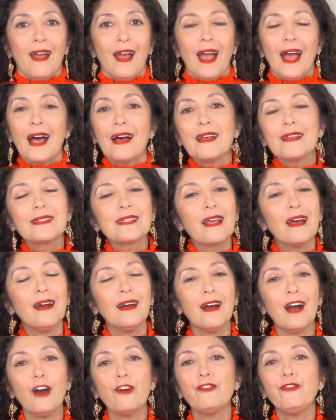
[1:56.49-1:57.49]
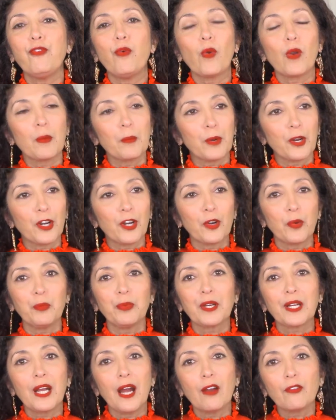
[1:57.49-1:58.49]
As a former
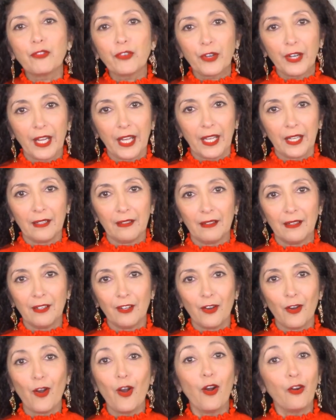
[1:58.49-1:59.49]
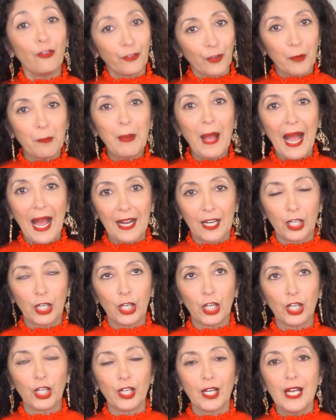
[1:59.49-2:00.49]
recovering
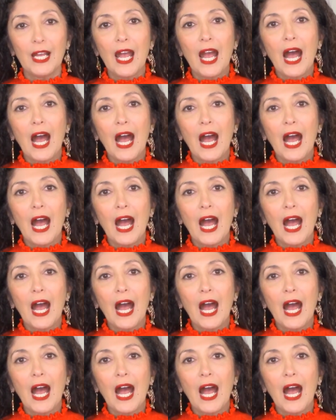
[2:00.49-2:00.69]
overpacker,